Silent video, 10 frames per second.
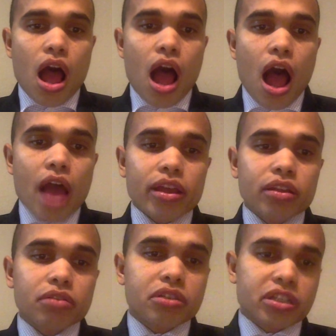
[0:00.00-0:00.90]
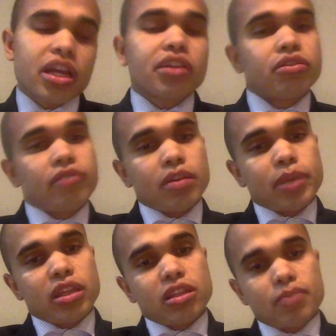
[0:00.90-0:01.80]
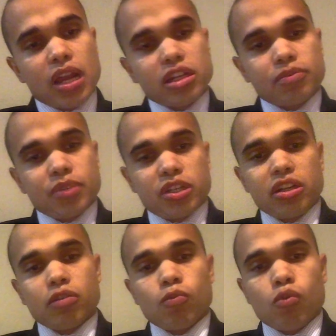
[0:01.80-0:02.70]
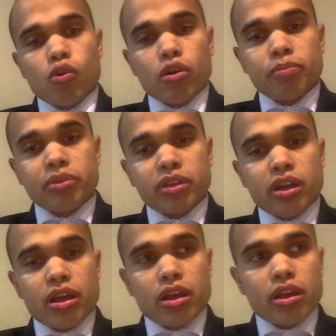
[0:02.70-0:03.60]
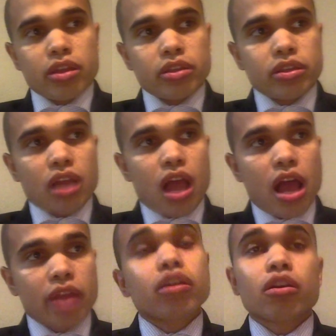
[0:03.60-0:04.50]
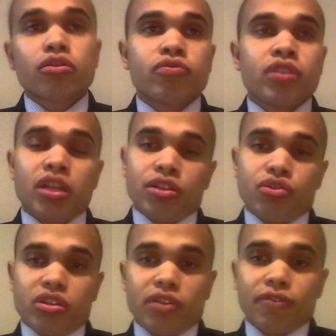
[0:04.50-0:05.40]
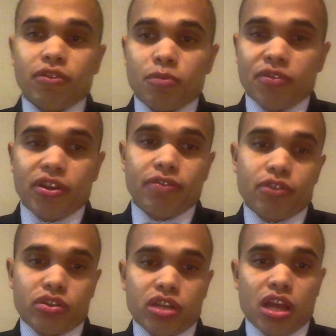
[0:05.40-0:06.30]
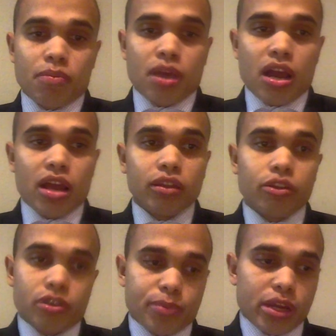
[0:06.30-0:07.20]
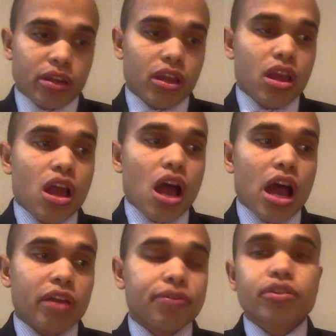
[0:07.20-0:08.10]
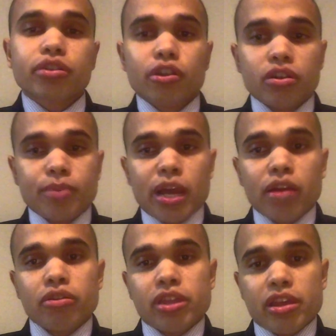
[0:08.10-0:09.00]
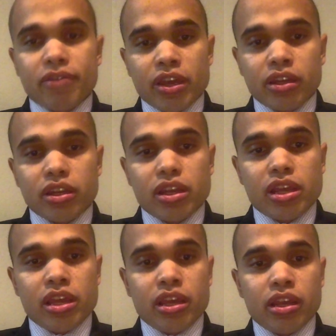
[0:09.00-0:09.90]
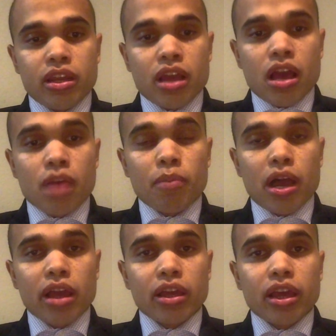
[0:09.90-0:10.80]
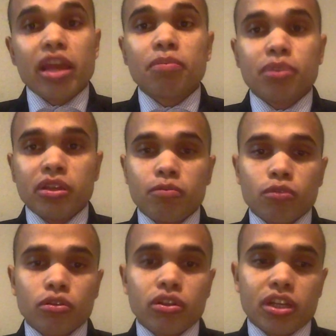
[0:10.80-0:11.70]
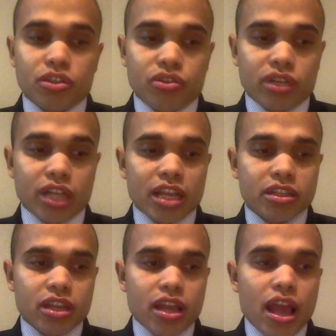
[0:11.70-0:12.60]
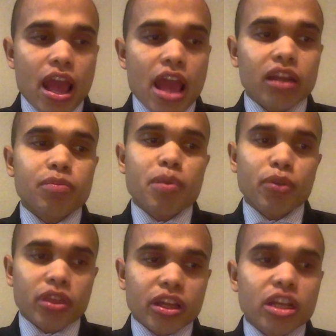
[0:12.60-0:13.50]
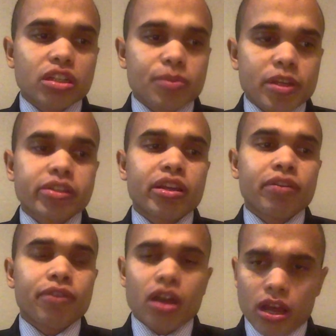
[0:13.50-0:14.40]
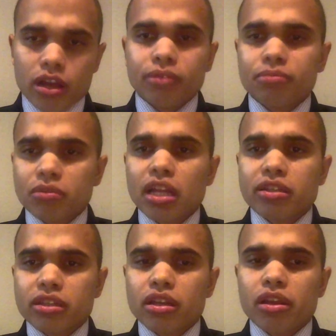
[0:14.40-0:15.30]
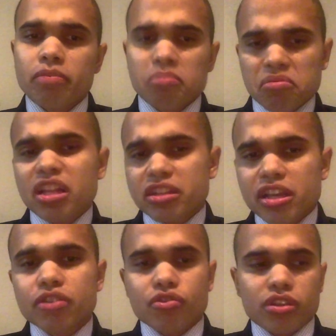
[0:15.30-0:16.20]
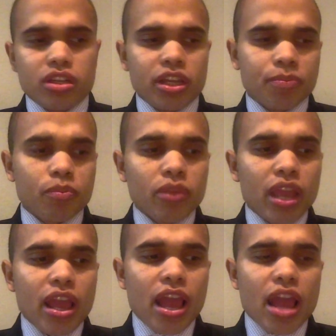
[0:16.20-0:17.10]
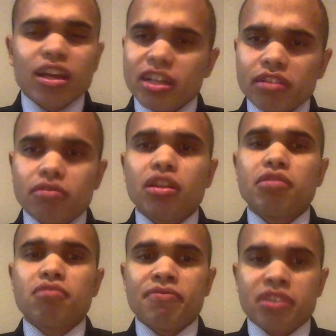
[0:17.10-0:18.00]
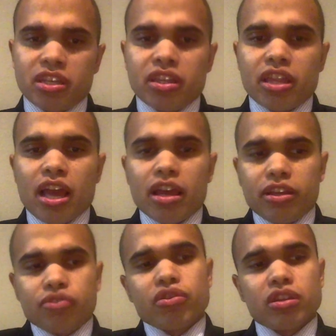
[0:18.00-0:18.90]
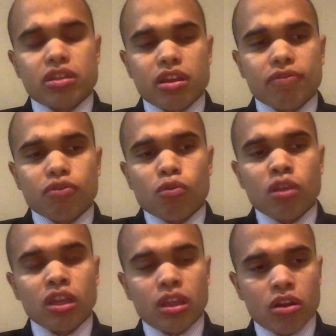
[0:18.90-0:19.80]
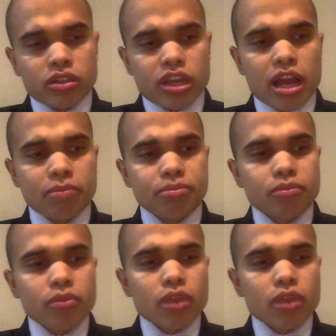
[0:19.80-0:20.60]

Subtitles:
I decided to write about the Spanish-Mexica War because I thought it was really interesting from the very first time I learned about it. I first learned about the event in my AP World History class, and I remember thinking to myself, that's interesting." And I didn't really revisit that interest for a long time.